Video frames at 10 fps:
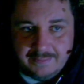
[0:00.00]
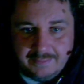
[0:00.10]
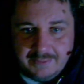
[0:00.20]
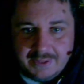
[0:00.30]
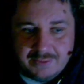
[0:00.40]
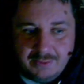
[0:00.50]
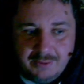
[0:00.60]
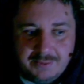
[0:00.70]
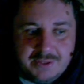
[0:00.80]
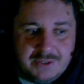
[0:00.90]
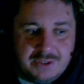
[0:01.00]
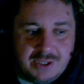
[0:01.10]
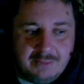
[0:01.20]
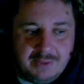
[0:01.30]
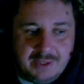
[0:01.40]
as well, which is a
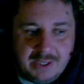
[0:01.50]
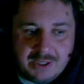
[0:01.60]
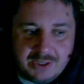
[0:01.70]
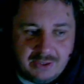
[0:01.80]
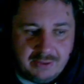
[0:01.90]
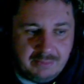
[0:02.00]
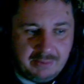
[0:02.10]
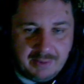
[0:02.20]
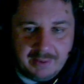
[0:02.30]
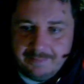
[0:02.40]
shame we didn't catch that on the minimap.